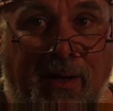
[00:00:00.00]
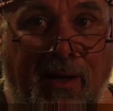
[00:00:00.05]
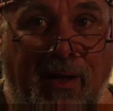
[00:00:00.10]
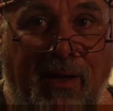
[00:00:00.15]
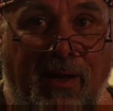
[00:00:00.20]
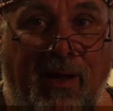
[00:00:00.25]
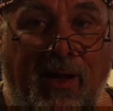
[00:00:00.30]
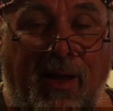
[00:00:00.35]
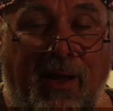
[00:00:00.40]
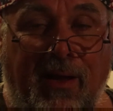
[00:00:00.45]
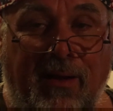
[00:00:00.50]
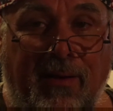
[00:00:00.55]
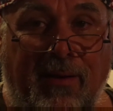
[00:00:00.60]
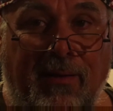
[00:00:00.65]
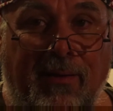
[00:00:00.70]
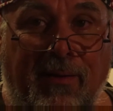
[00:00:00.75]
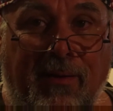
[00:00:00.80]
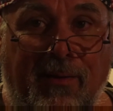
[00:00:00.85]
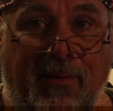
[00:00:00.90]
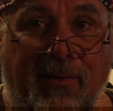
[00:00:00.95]
And
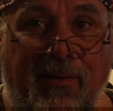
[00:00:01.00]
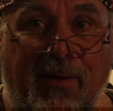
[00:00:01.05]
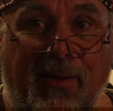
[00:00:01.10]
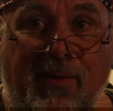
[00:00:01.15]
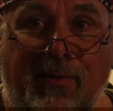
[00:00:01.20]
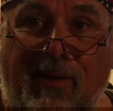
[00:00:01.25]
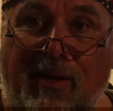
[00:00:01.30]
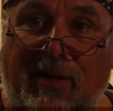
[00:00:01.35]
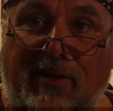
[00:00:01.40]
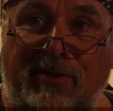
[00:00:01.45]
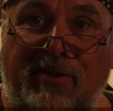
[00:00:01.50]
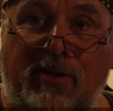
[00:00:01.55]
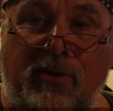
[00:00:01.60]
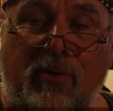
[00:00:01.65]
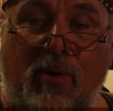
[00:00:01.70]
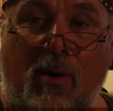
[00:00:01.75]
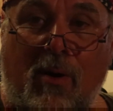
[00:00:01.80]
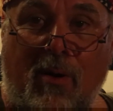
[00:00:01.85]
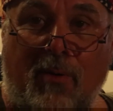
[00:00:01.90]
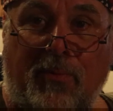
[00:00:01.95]
thank
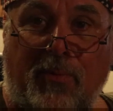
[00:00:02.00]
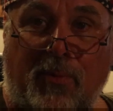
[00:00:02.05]
you all